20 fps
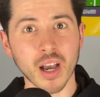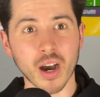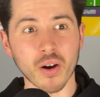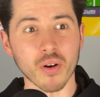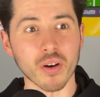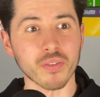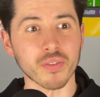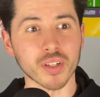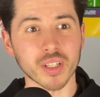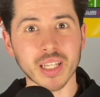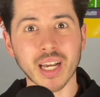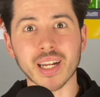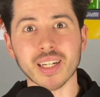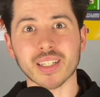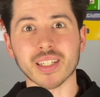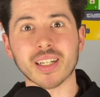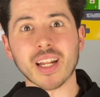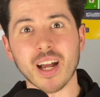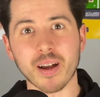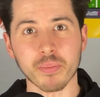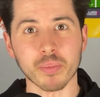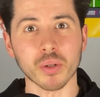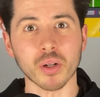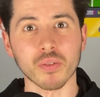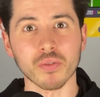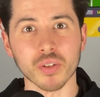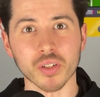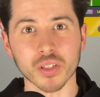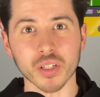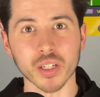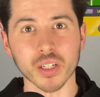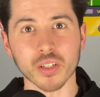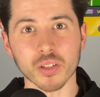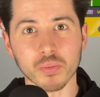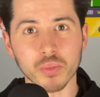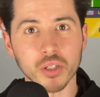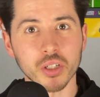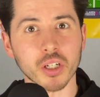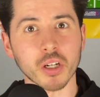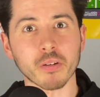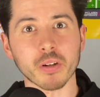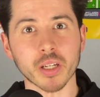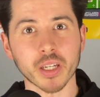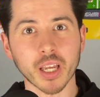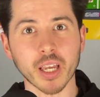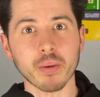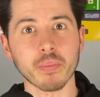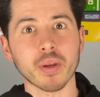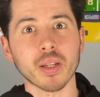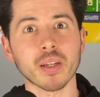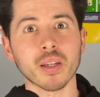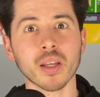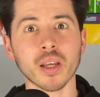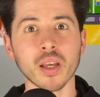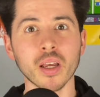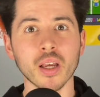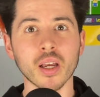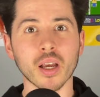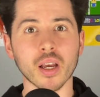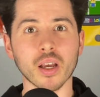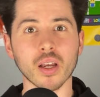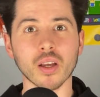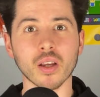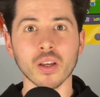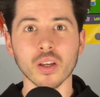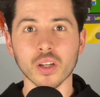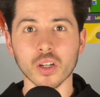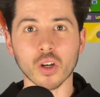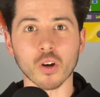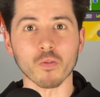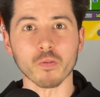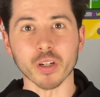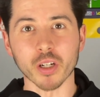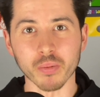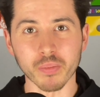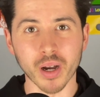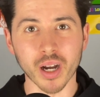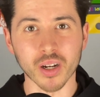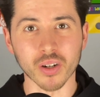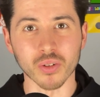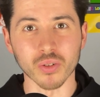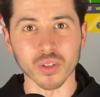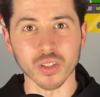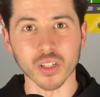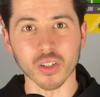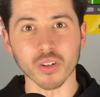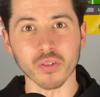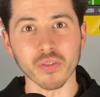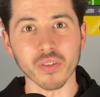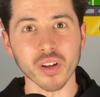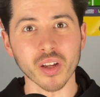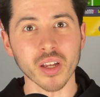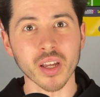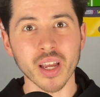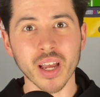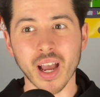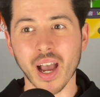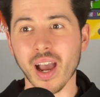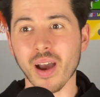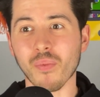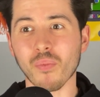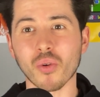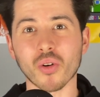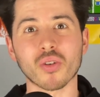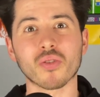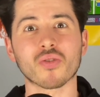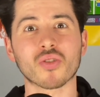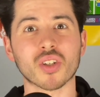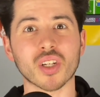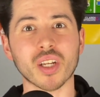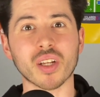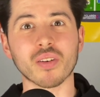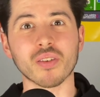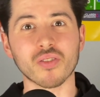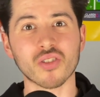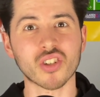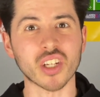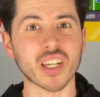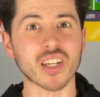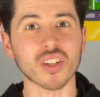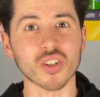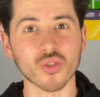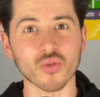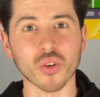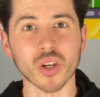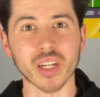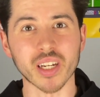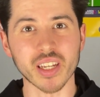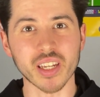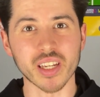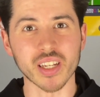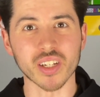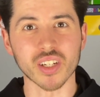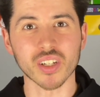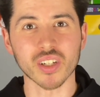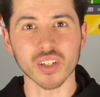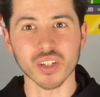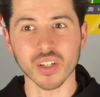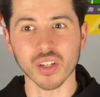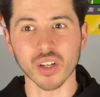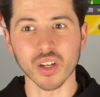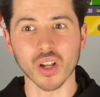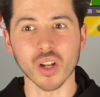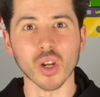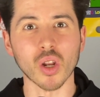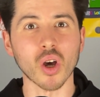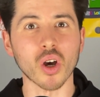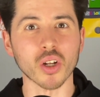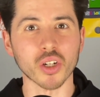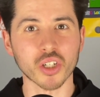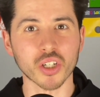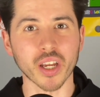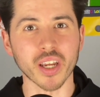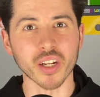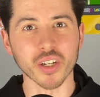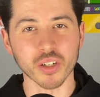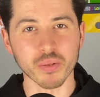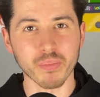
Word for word: However, that didn't happen, obviously, because Moshiri came in, uh, got rid of Marco Silva, and what you've seen since really is a lot of change in